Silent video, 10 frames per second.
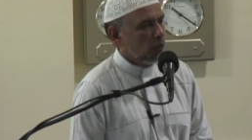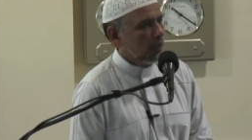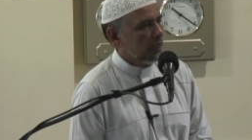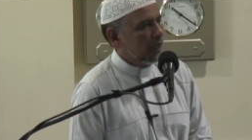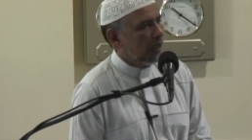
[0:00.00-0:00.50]

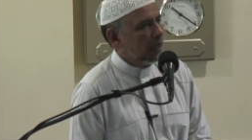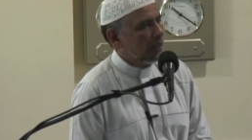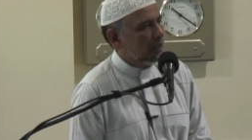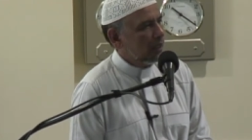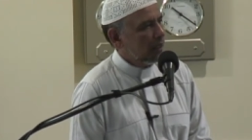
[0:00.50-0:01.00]
wa
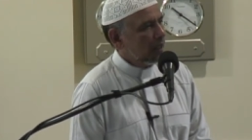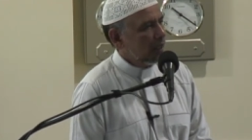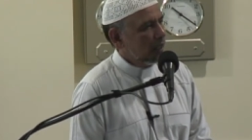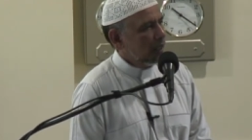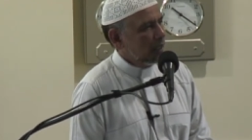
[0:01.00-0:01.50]
ta'ala.
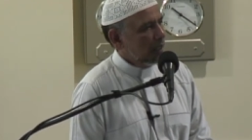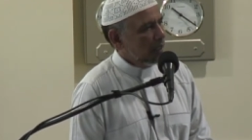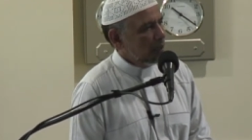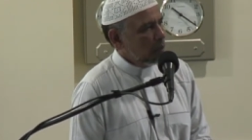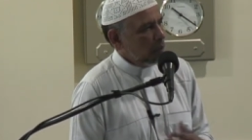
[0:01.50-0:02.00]

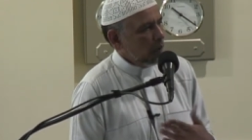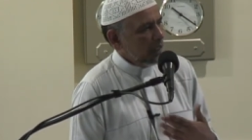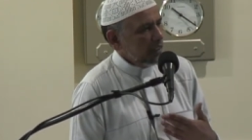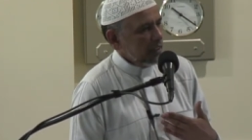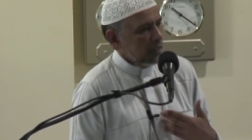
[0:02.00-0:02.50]

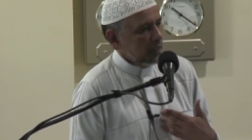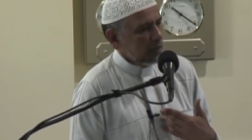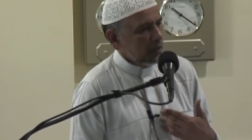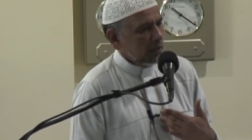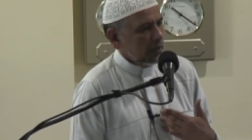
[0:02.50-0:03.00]
What is it that
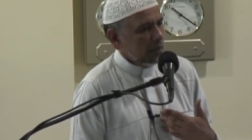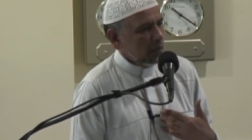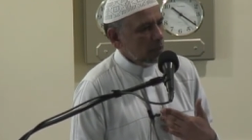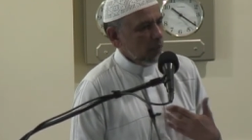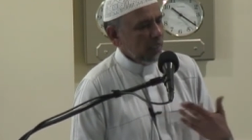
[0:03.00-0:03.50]

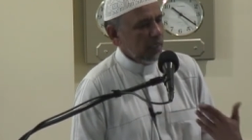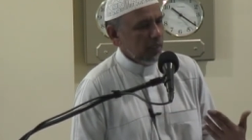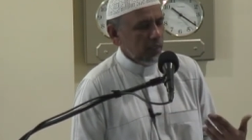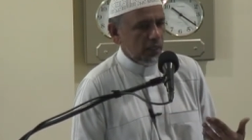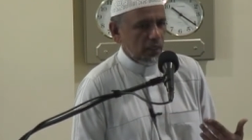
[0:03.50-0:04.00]

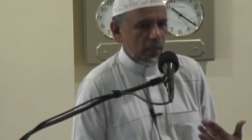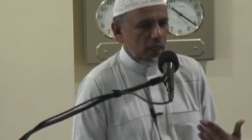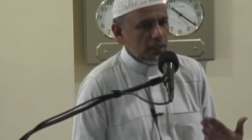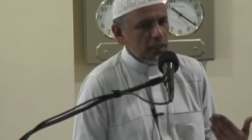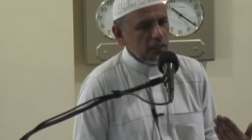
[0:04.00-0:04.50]
we
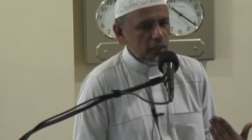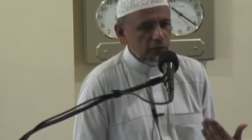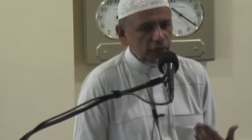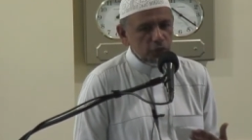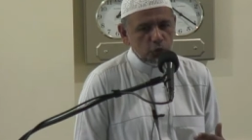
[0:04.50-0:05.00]
as
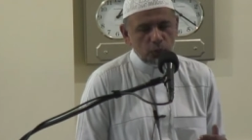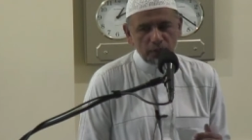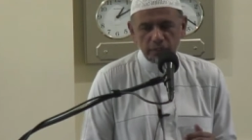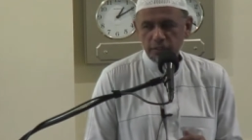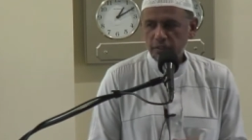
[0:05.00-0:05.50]

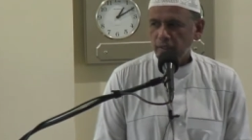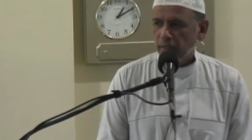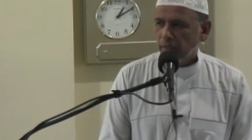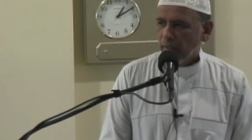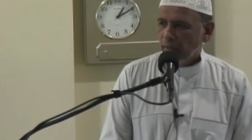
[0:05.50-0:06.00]
individuals
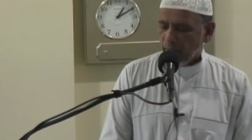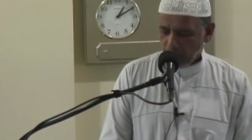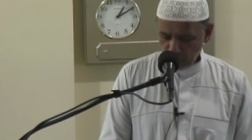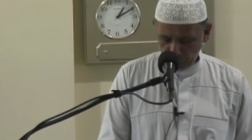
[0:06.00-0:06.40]
are